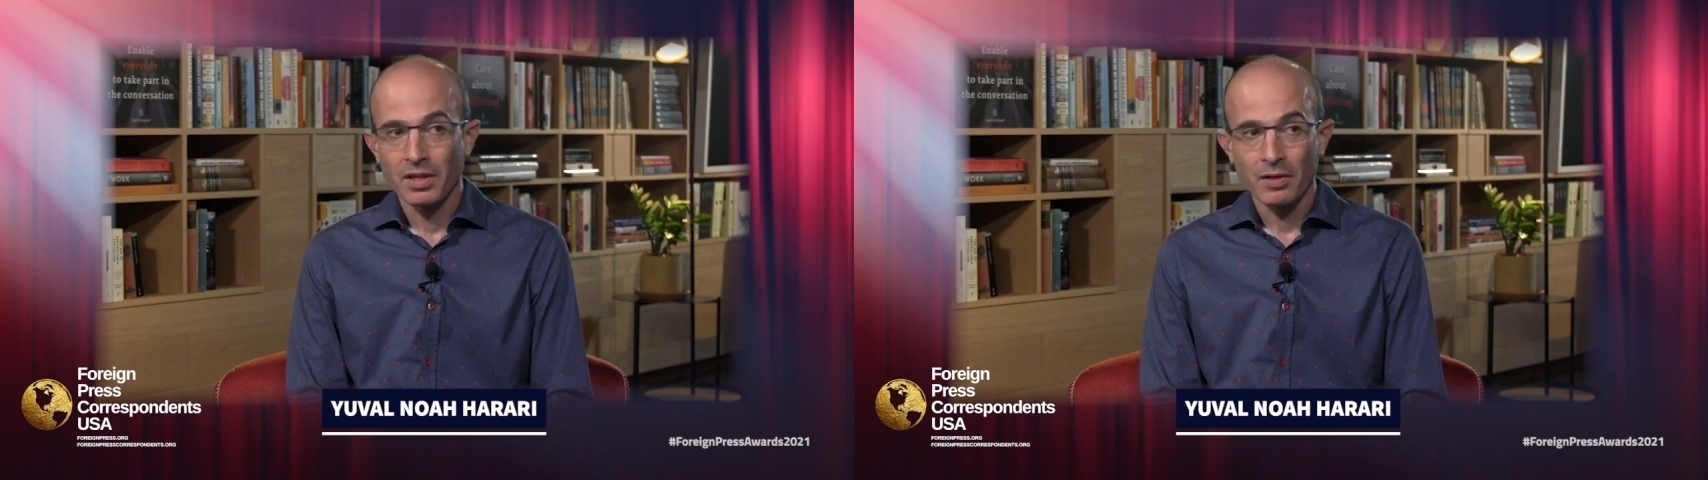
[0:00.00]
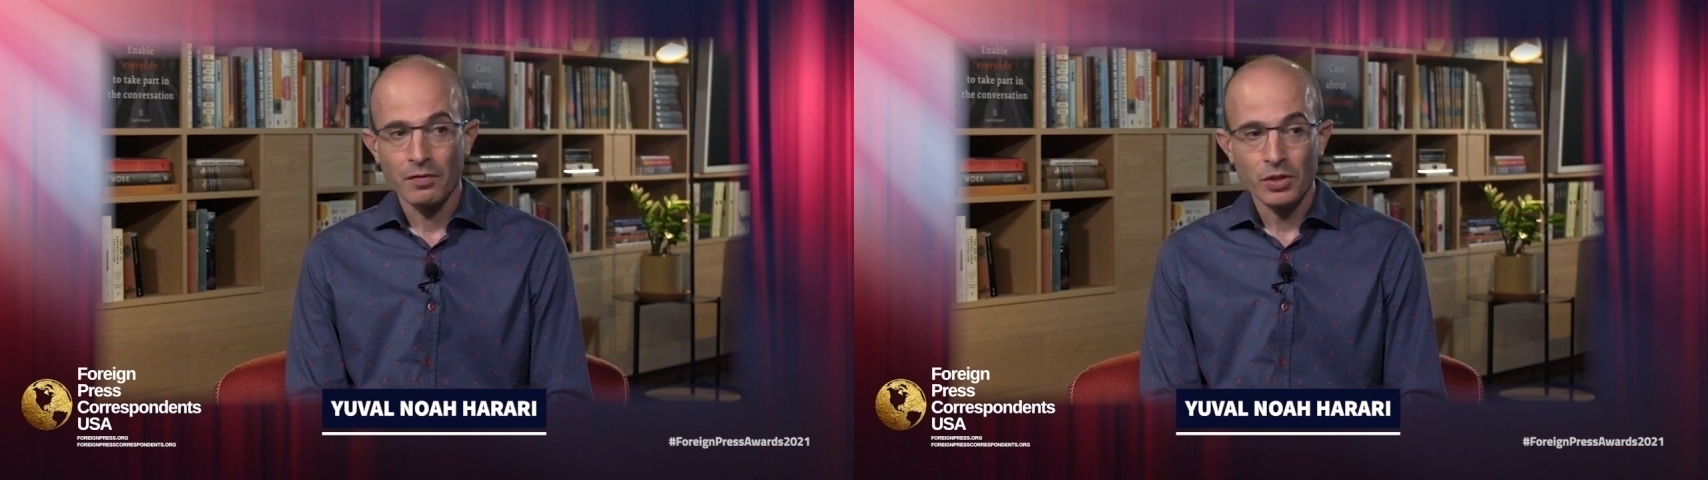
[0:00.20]

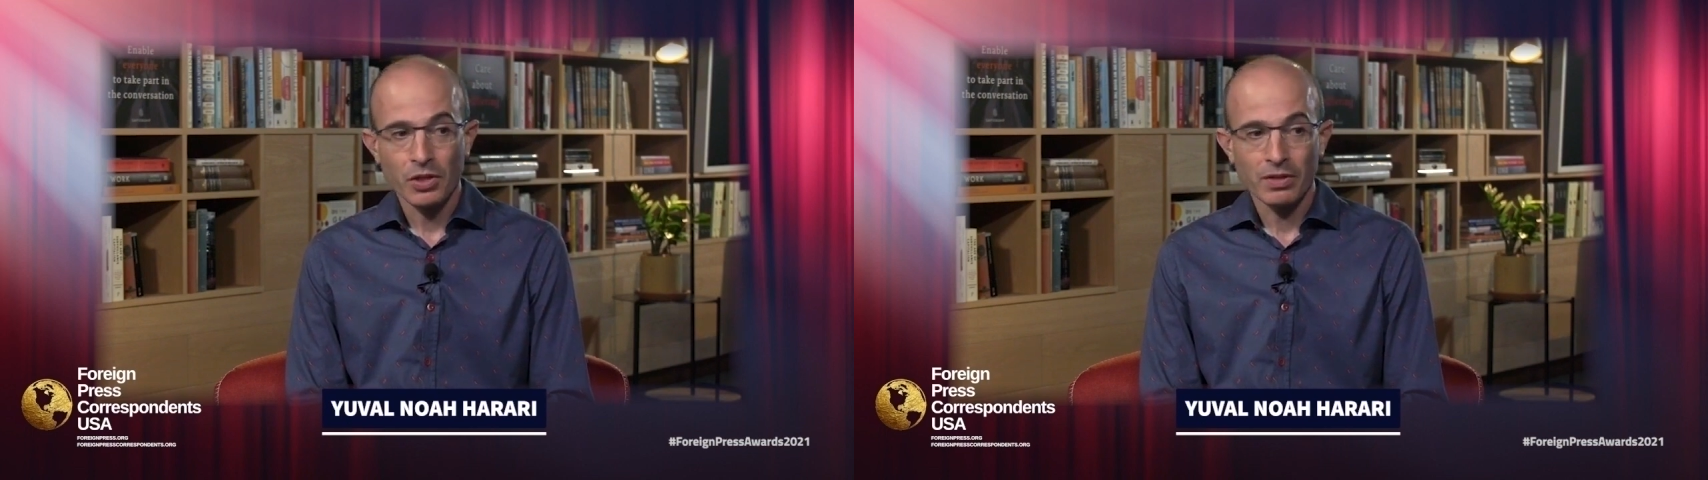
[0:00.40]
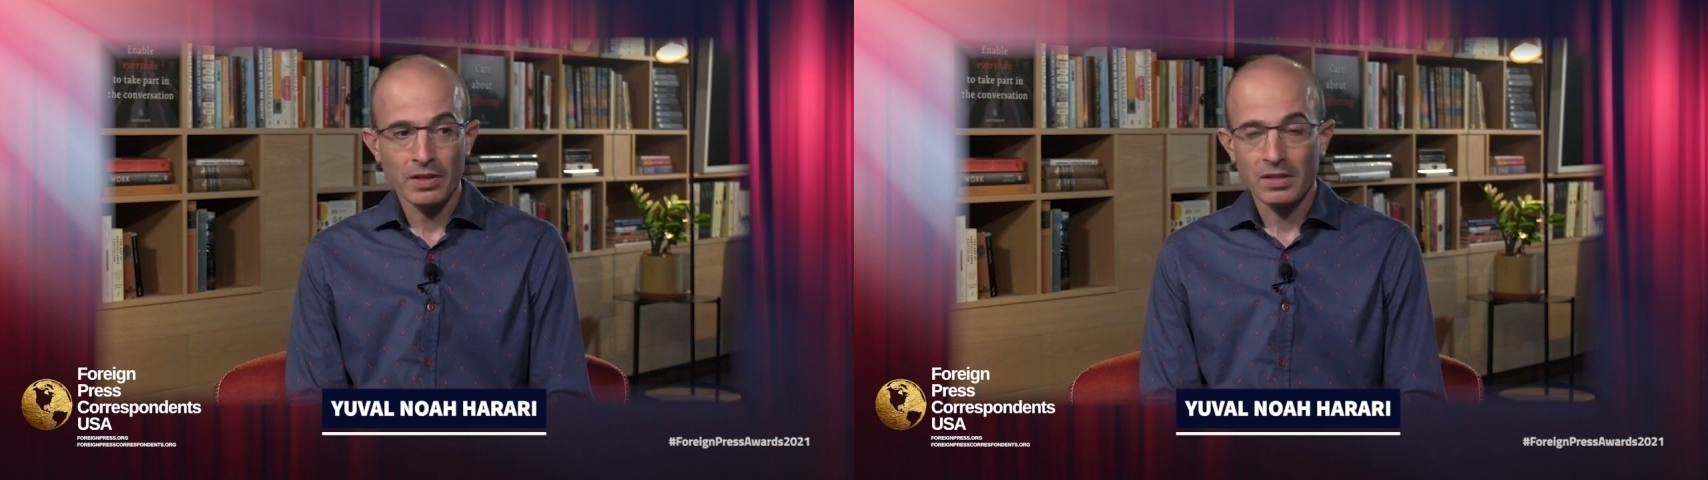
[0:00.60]
have
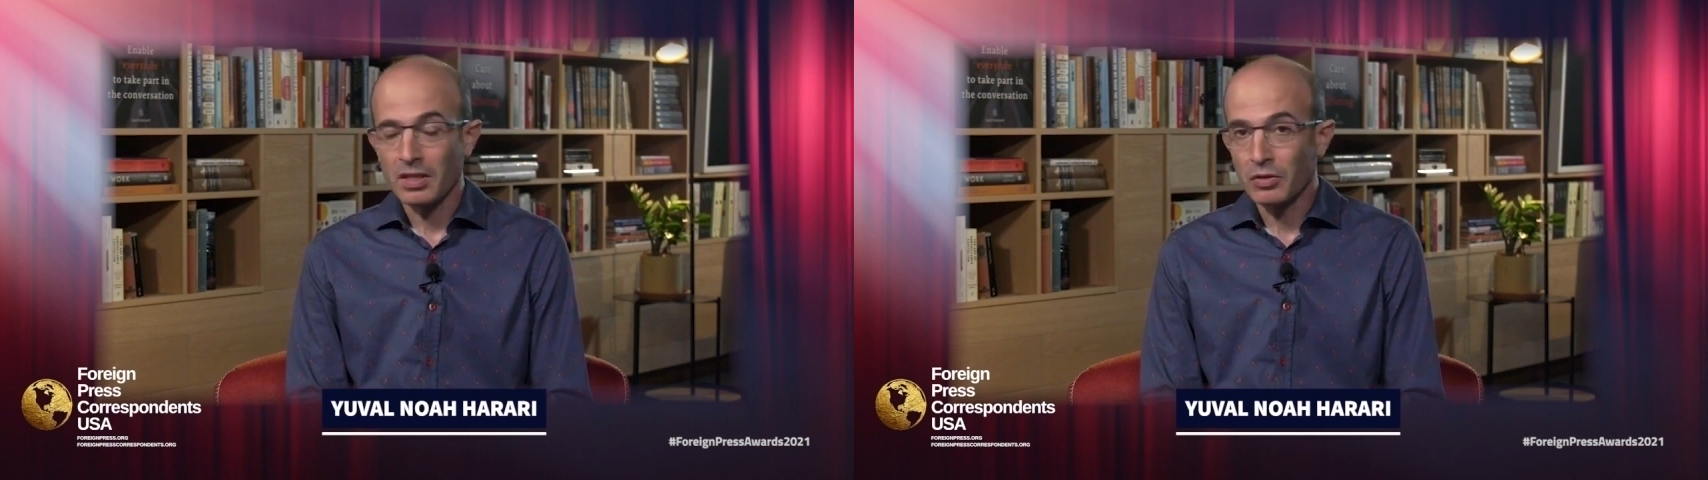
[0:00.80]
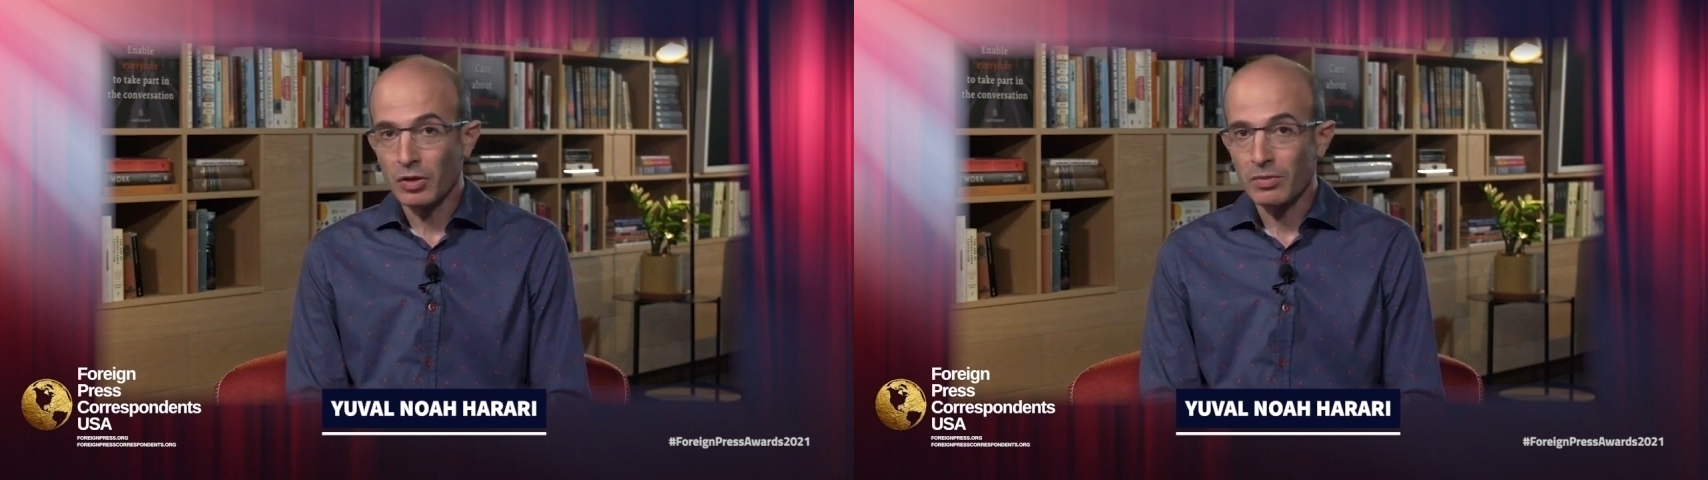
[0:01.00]
shown us the
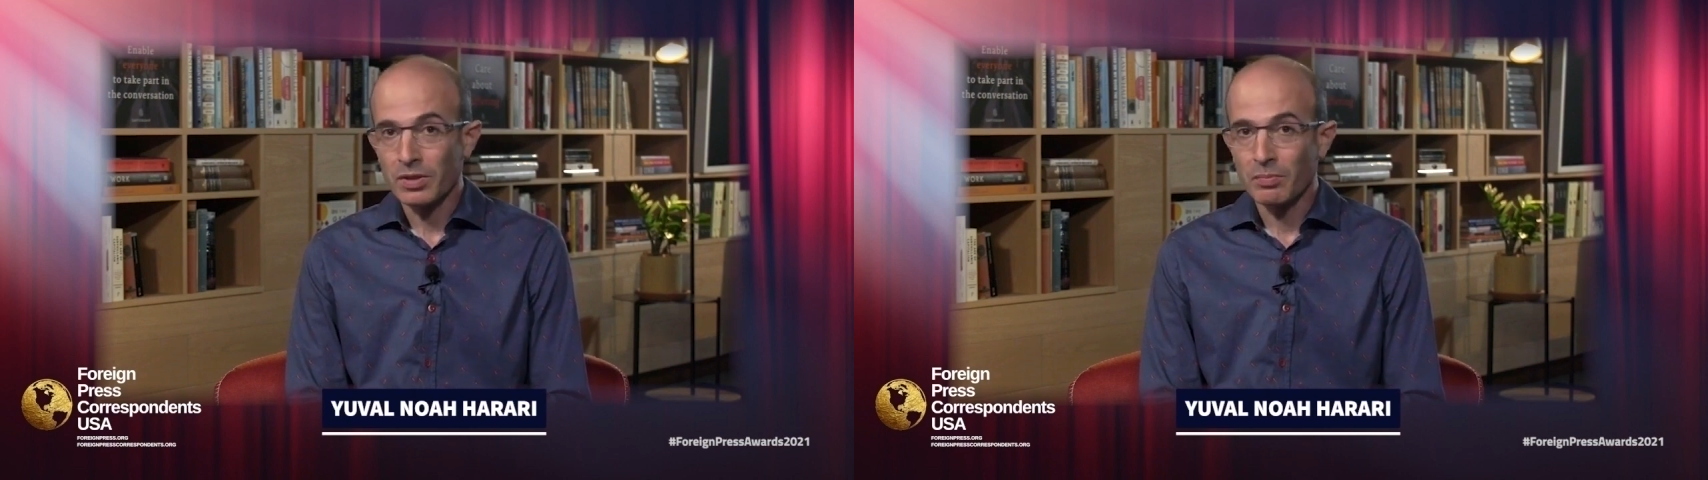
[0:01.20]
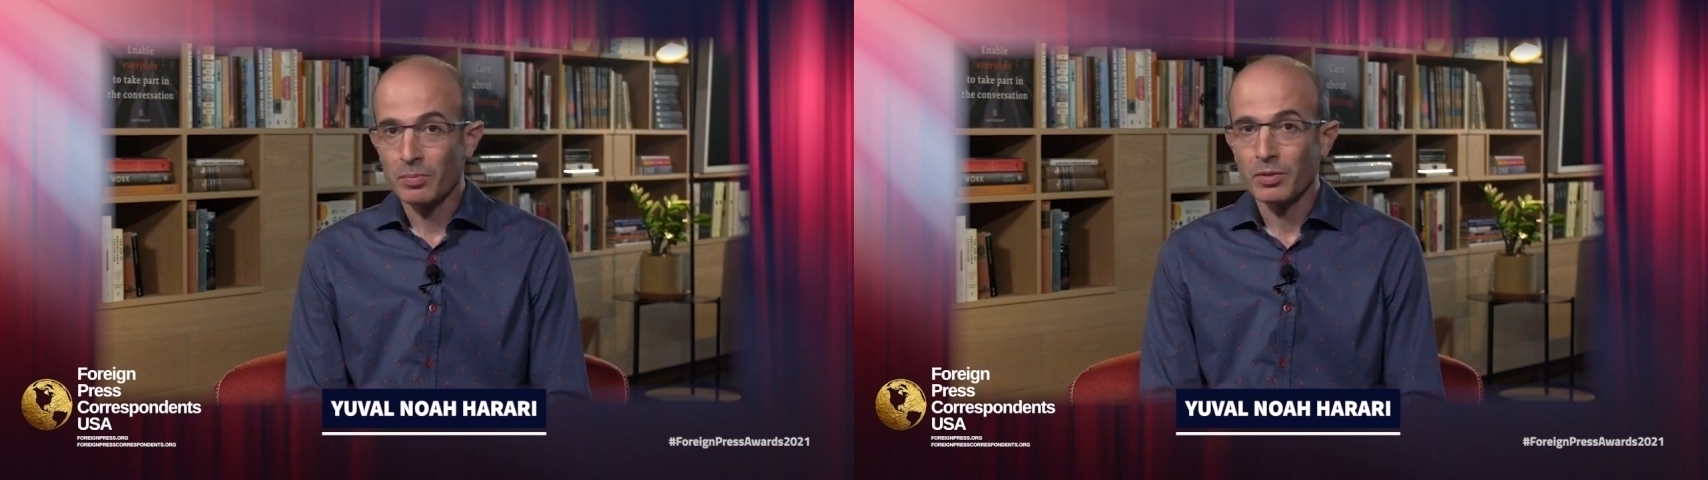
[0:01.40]

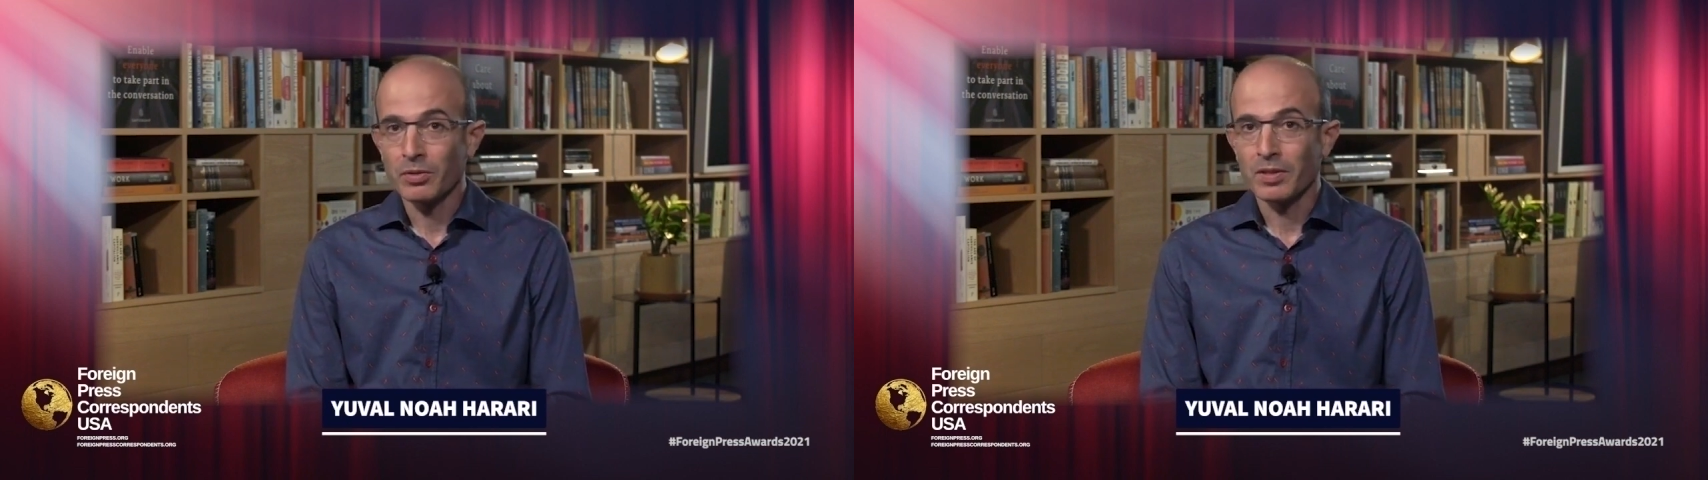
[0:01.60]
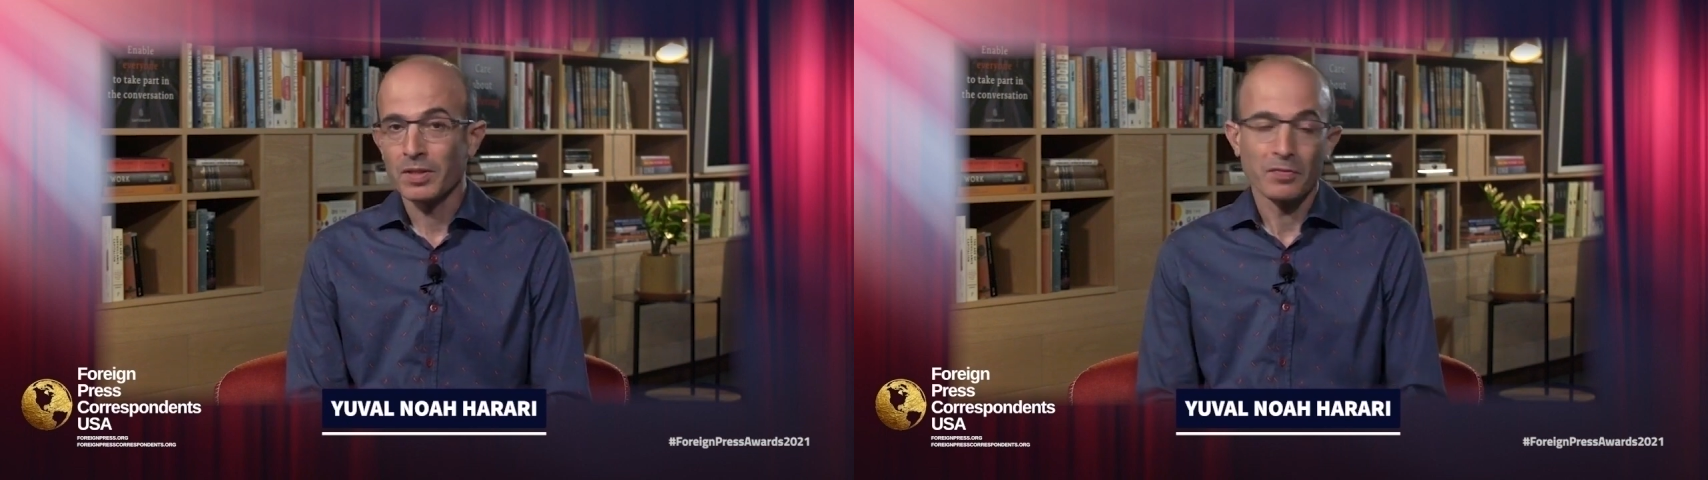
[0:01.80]
enormous importance.